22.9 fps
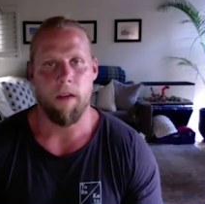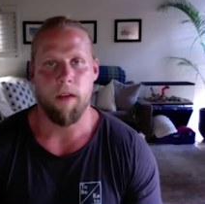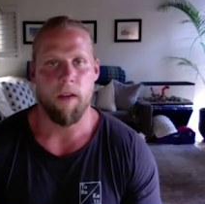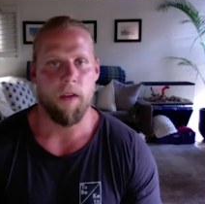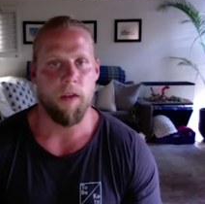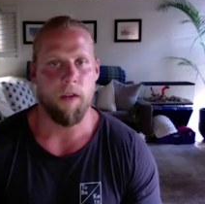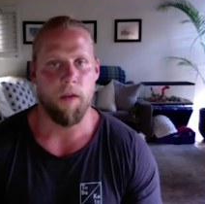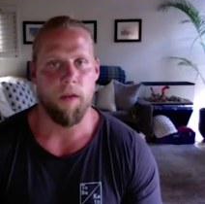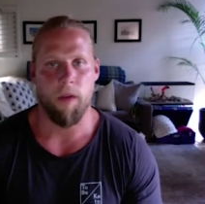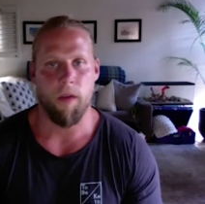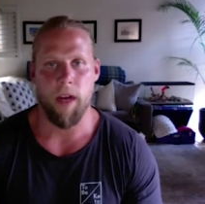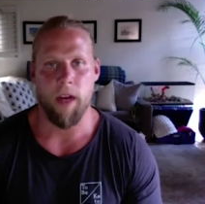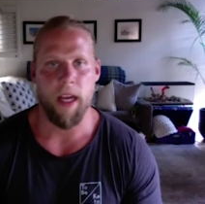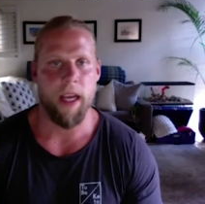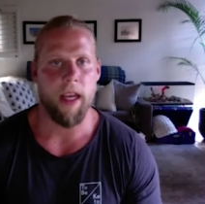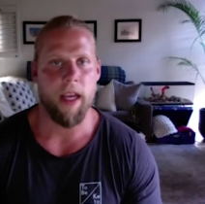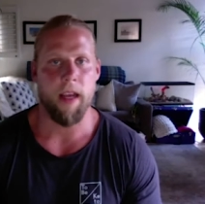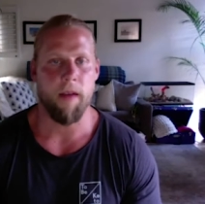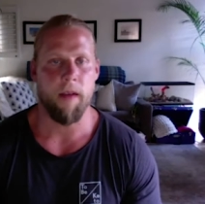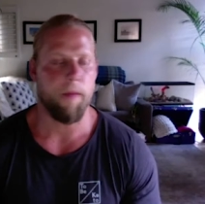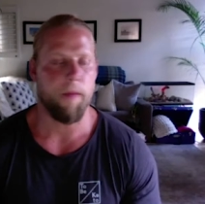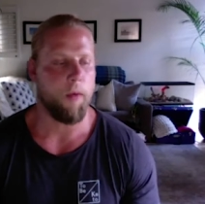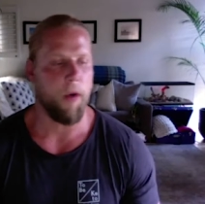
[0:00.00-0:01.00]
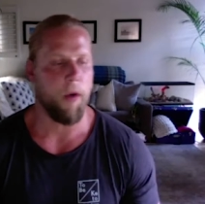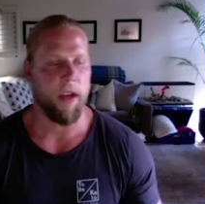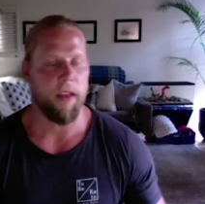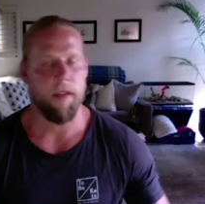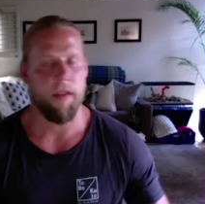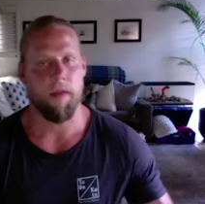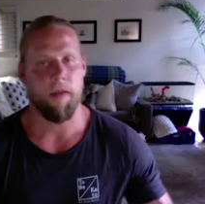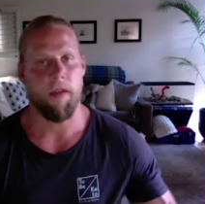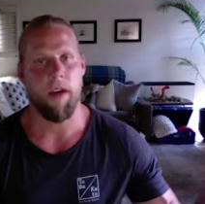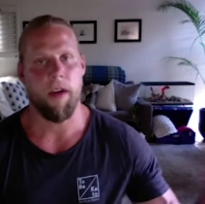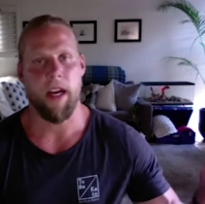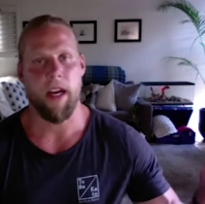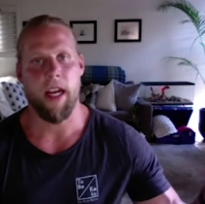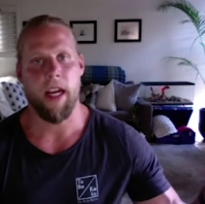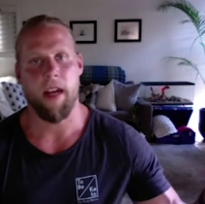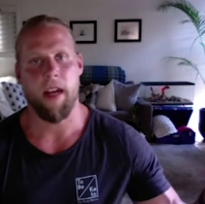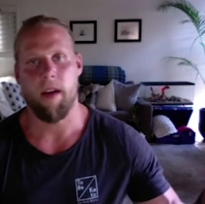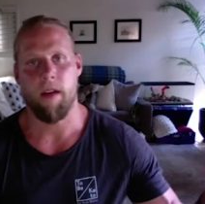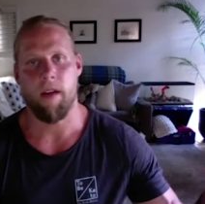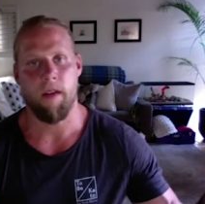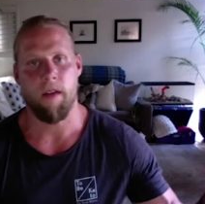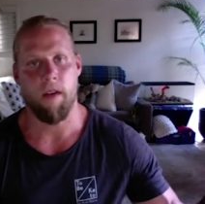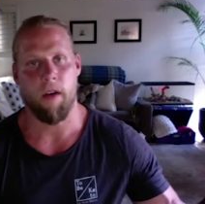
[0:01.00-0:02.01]

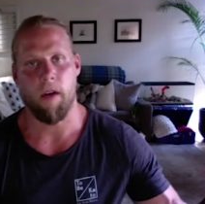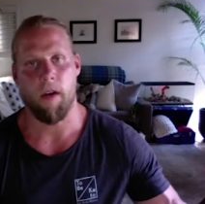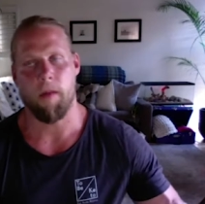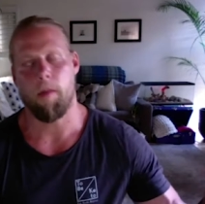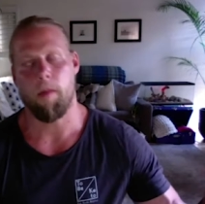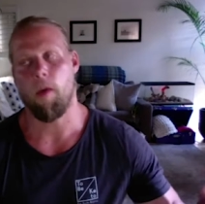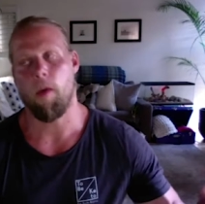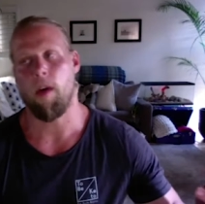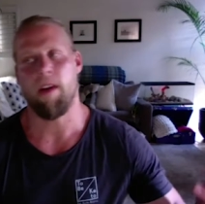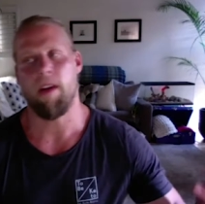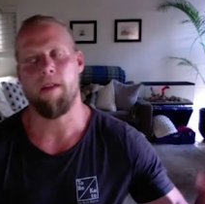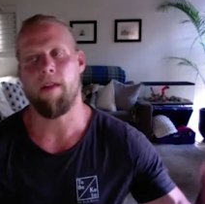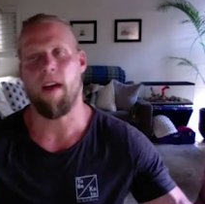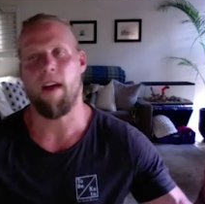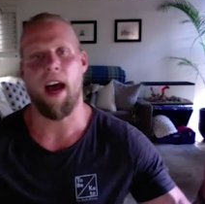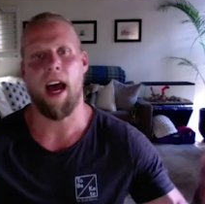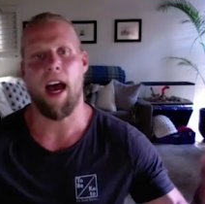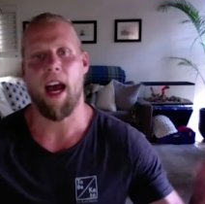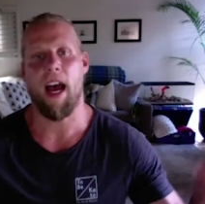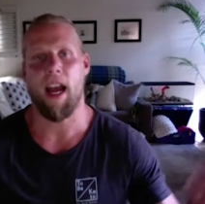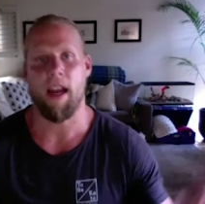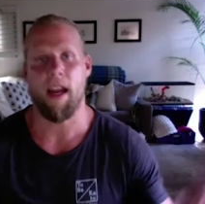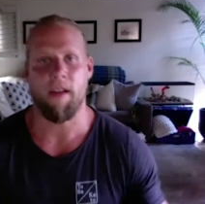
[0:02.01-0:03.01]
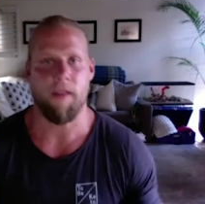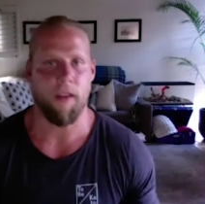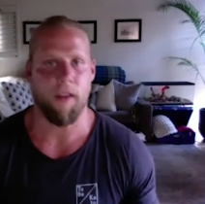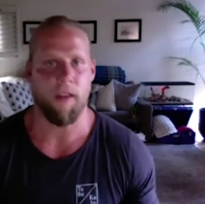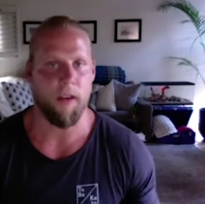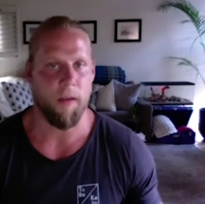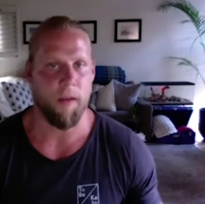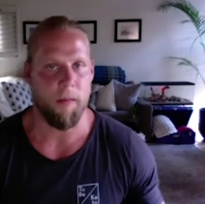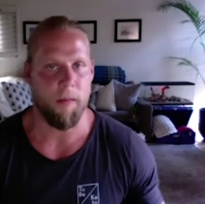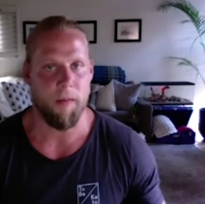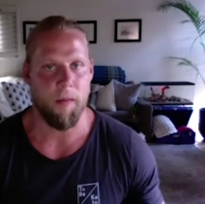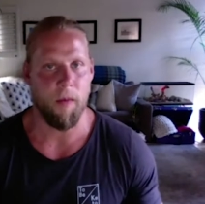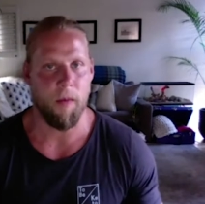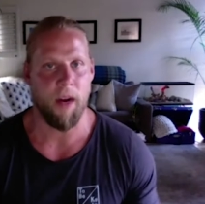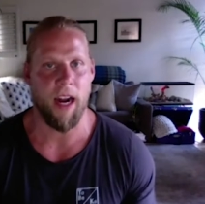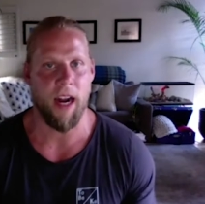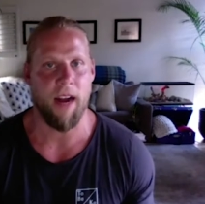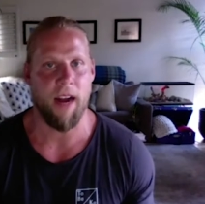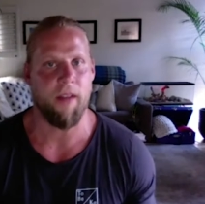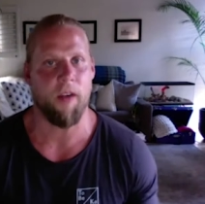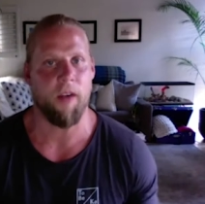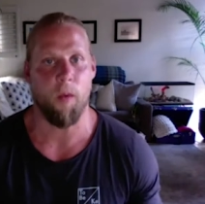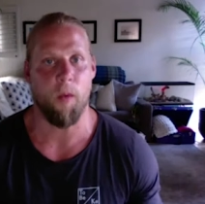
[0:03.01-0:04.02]
3.3 or 0.5 or
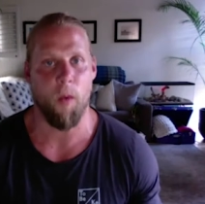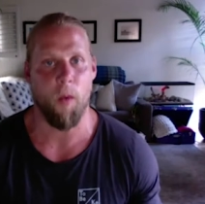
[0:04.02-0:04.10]
whatever,